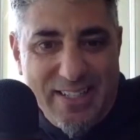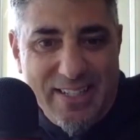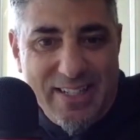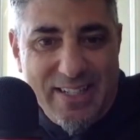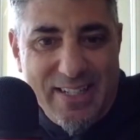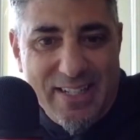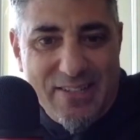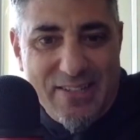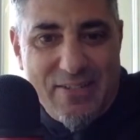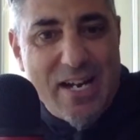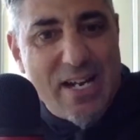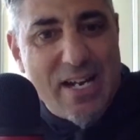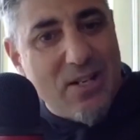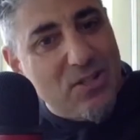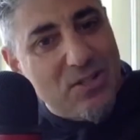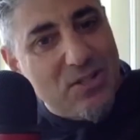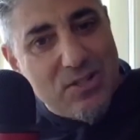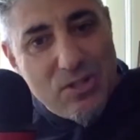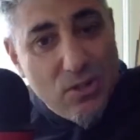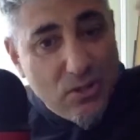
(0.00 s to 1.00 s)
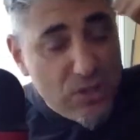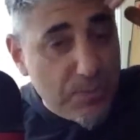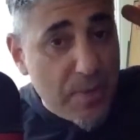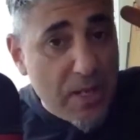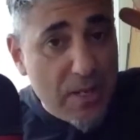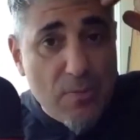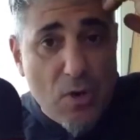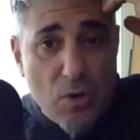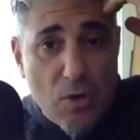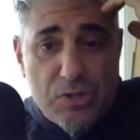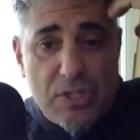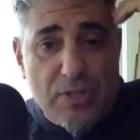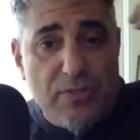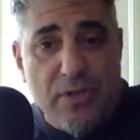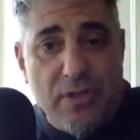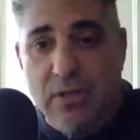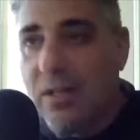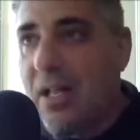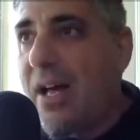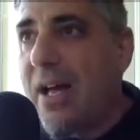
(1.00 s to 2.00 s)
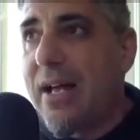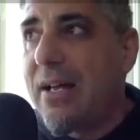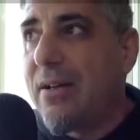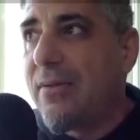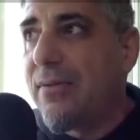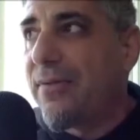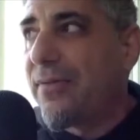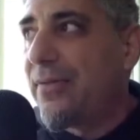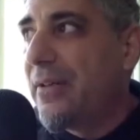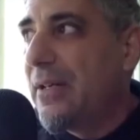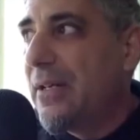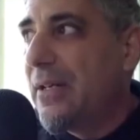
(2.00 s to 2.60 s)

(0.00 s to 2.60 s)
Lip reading: right? Because you'll spend most of your life